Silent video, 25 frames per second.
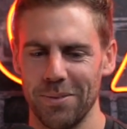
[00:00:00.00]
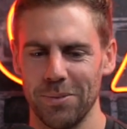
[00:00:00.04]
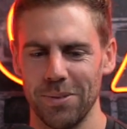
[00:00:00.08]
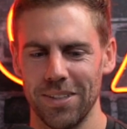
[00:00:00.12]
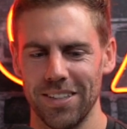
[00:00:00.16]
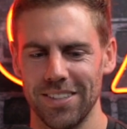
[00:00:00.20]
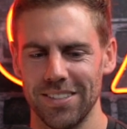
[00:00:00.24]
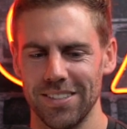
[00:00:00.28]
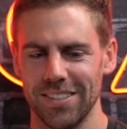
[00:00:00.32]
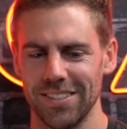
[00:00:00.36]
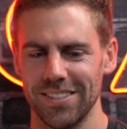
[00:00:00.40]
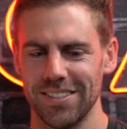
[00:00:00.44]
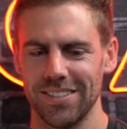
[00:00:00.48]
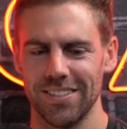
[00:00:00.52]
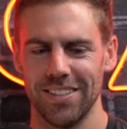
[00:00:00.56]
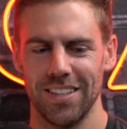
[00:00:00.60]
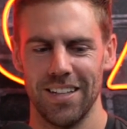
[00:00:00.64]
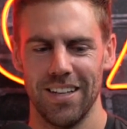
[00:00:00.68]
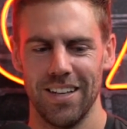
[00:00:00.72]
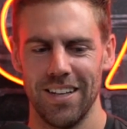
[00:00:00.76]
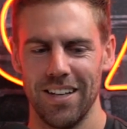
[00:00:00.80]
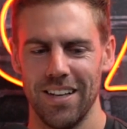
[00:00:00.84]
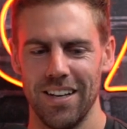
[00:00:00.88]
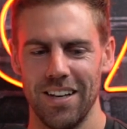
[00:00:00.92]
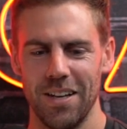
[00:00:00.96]
We just,
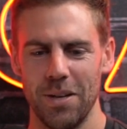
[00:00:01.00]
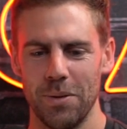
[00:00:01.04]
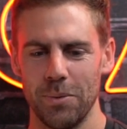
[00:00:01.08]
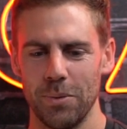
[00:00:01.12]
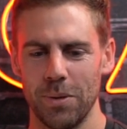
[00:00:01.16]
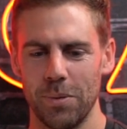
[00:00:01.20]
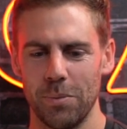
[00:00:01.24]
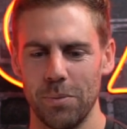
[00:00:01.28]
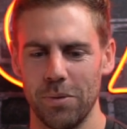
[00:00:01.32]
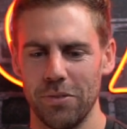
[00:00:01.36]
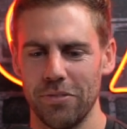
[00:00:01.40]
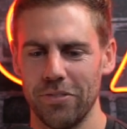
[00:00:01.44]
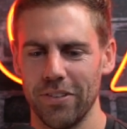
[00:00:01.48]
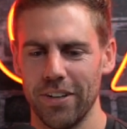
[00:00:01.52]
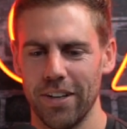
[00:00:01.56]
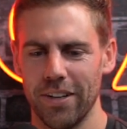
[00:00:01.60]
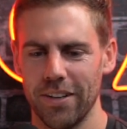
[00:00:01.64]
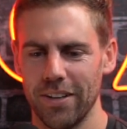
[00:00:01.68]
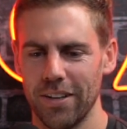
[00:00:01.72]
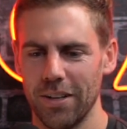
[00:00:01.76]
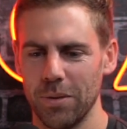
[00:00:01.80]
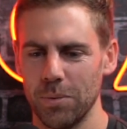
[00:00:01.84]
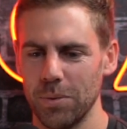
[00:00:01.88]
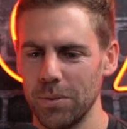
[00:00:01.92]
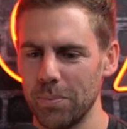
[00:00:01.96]
when we found out,